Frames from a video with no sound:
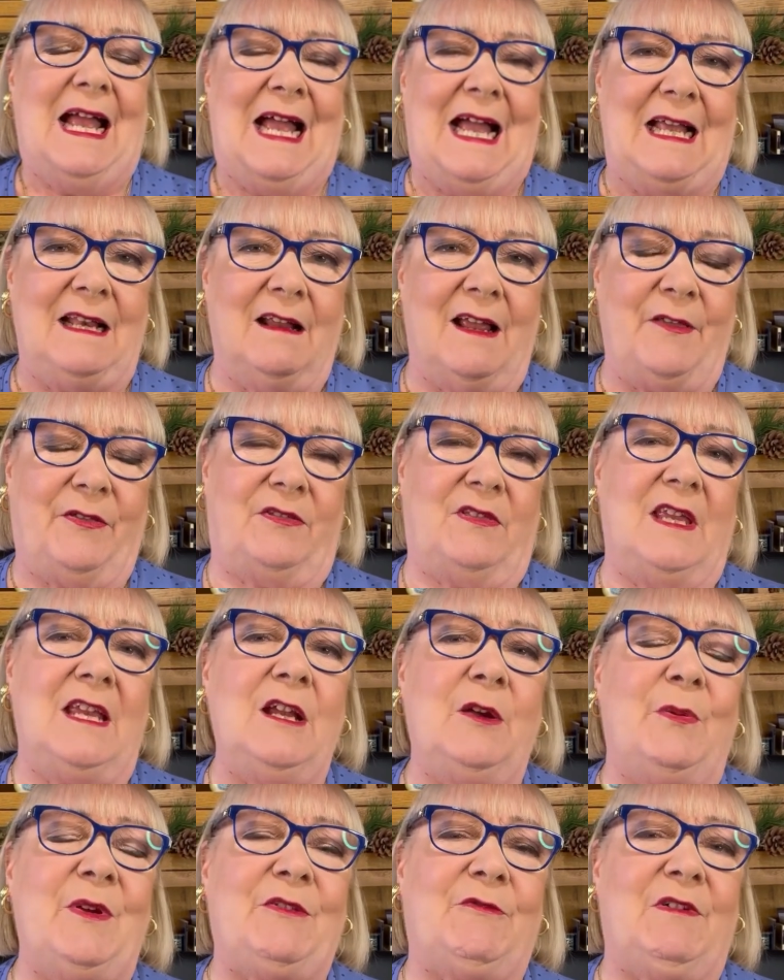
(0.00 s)
And I
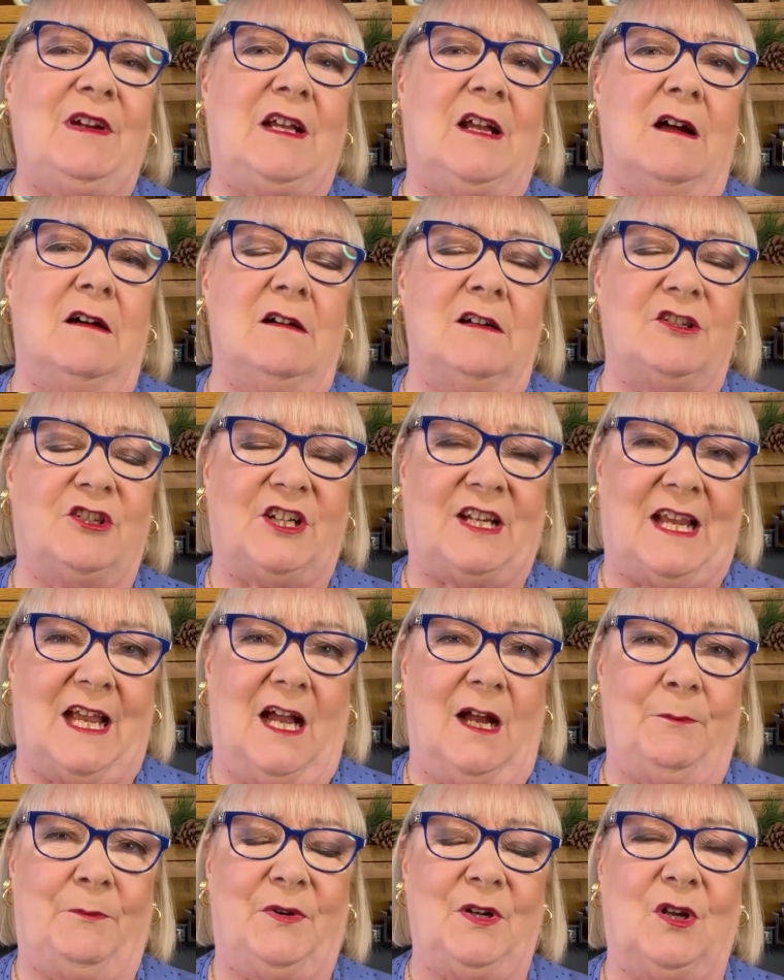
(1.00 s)
think with regard to
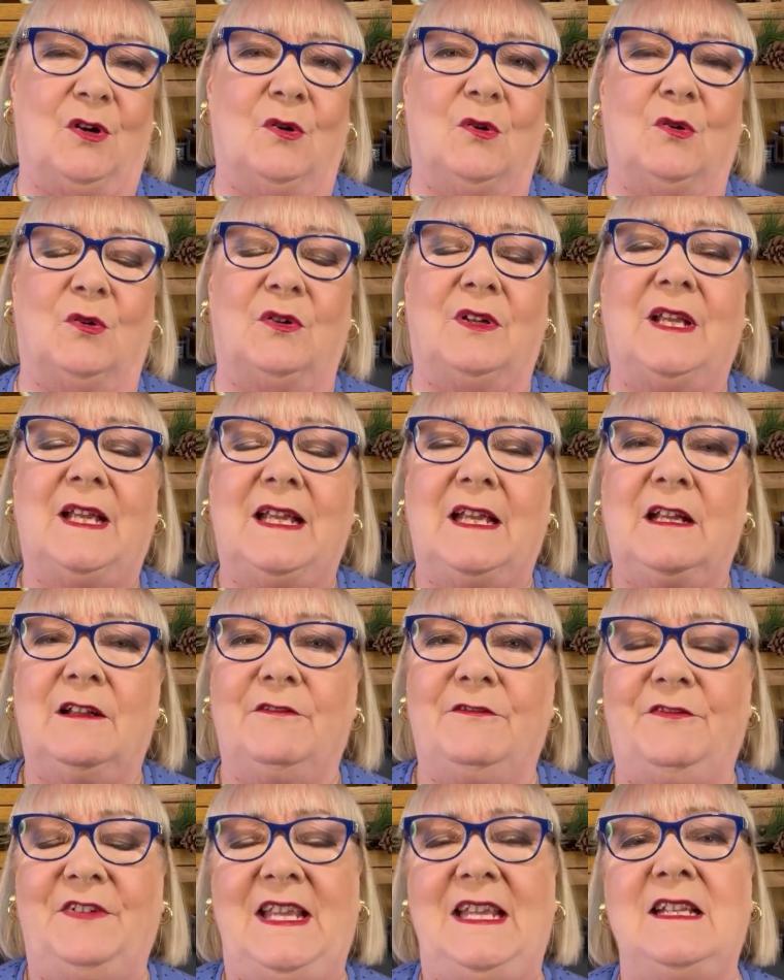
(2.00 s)
Capricorn,
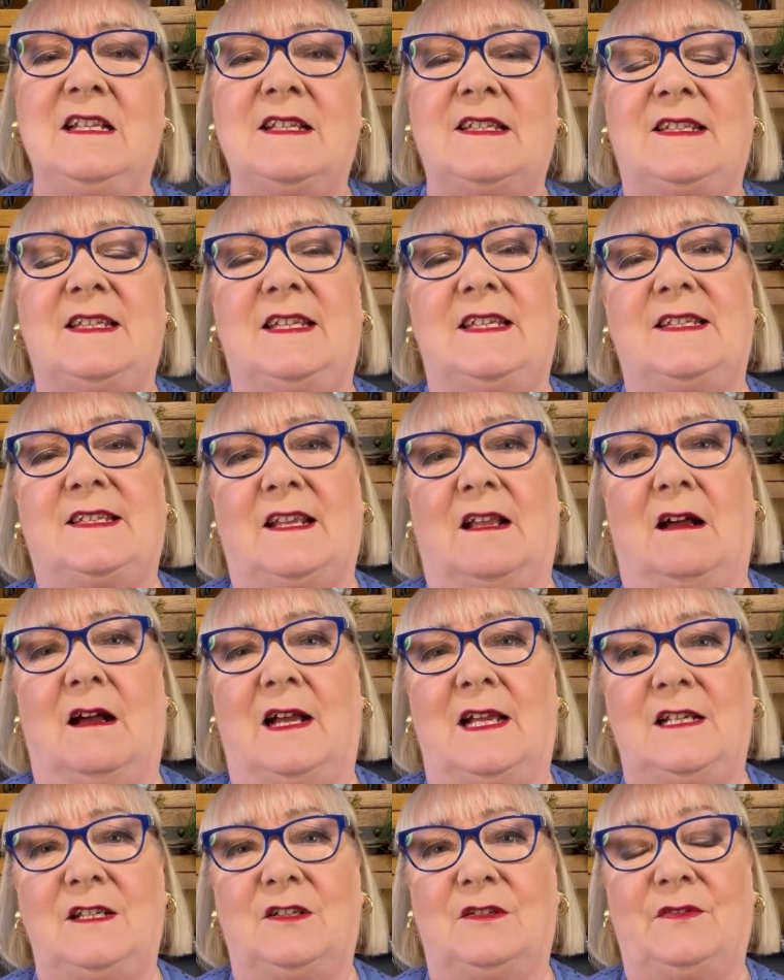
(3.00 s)
Venus is
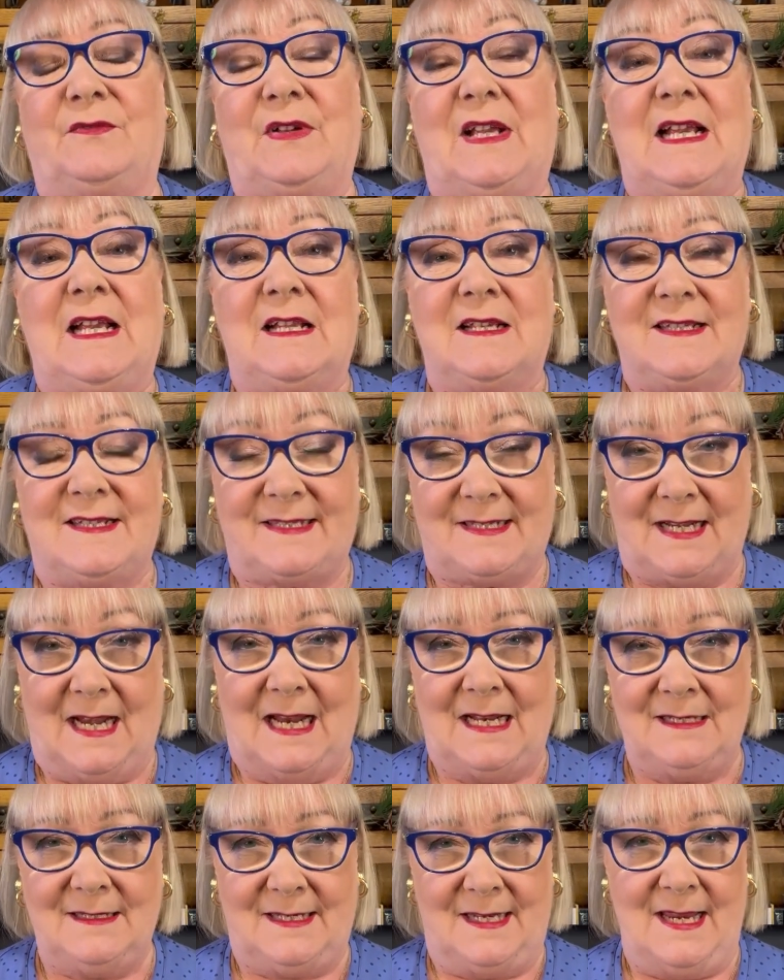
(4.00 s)
kind of
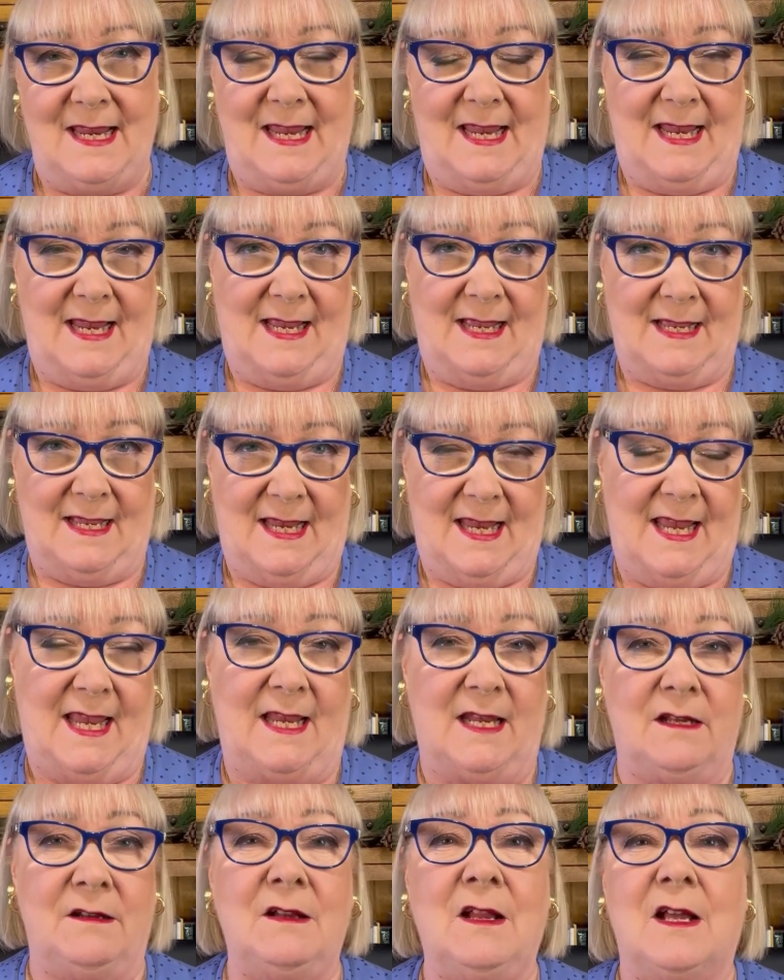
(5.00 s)
standing here
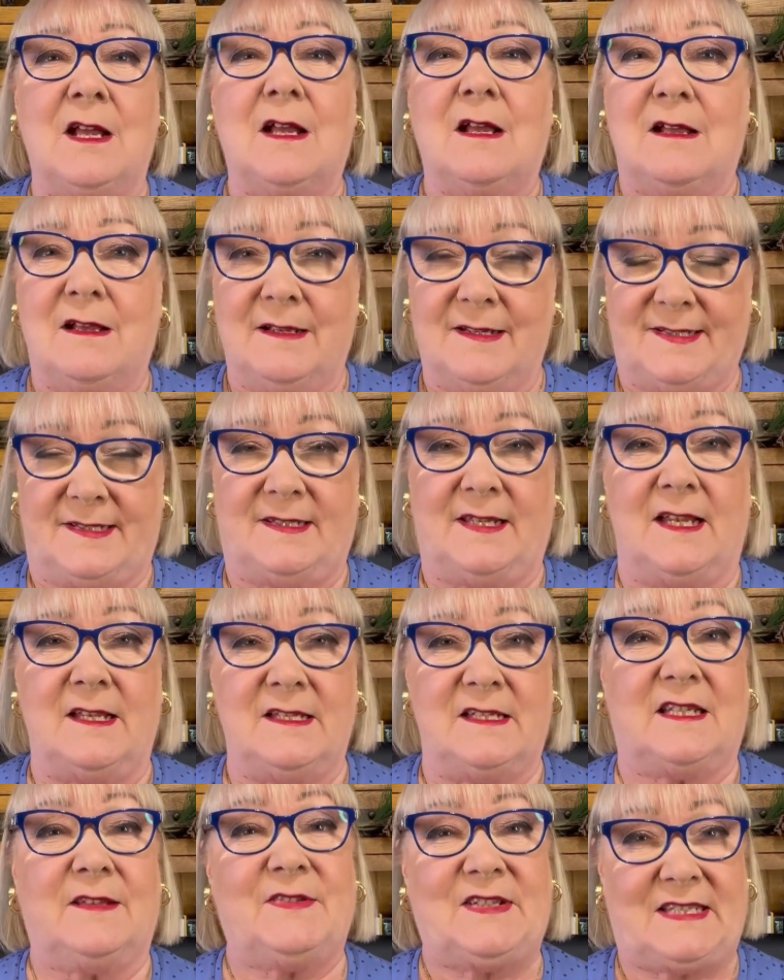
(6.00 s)
in her
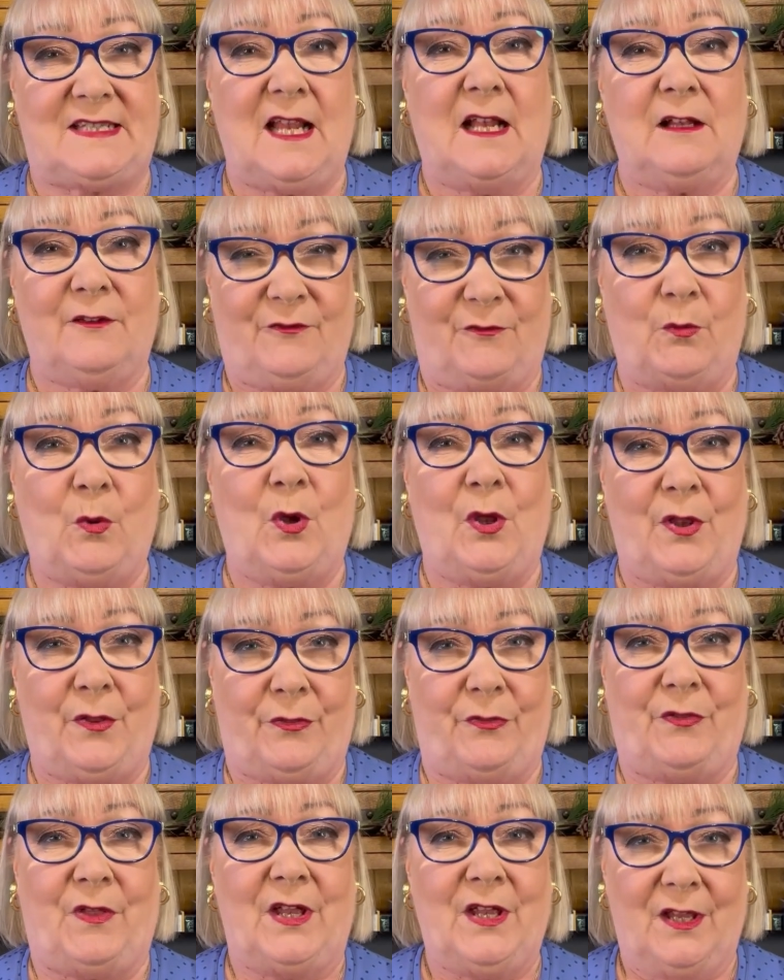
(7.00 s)
sense of
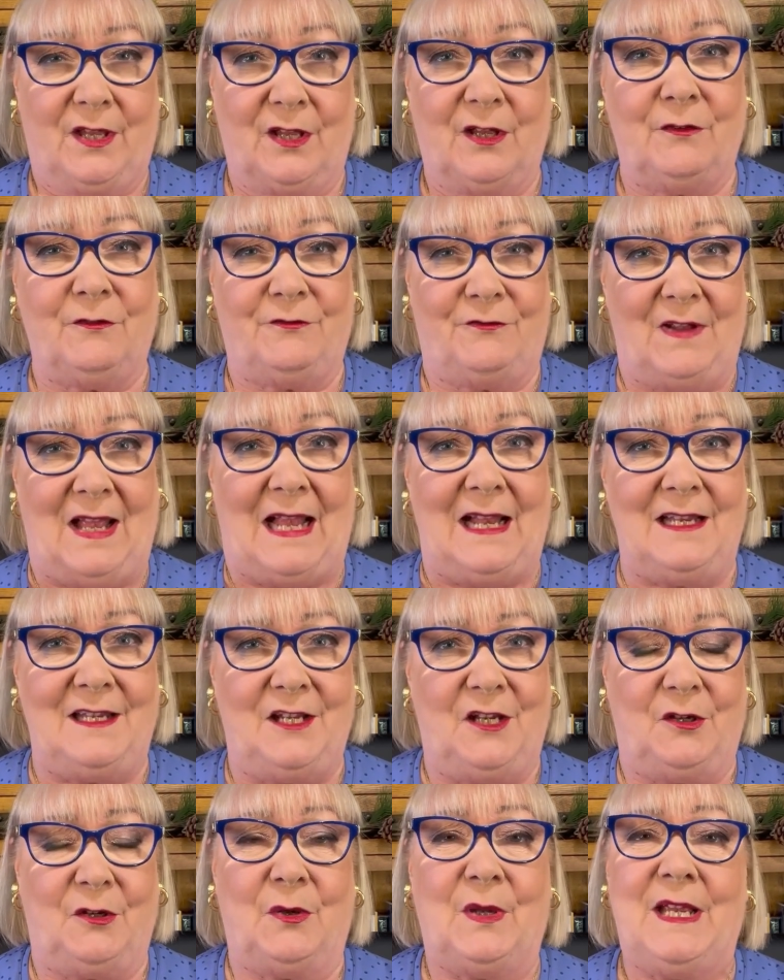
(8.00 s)
self-worth and
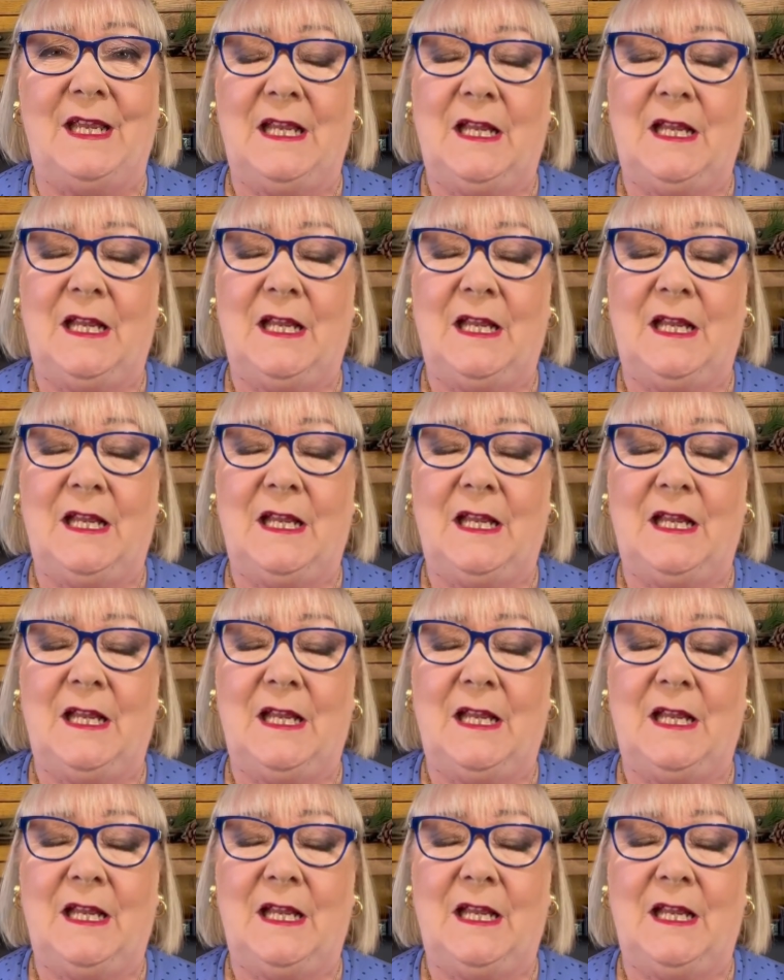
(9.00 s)
value,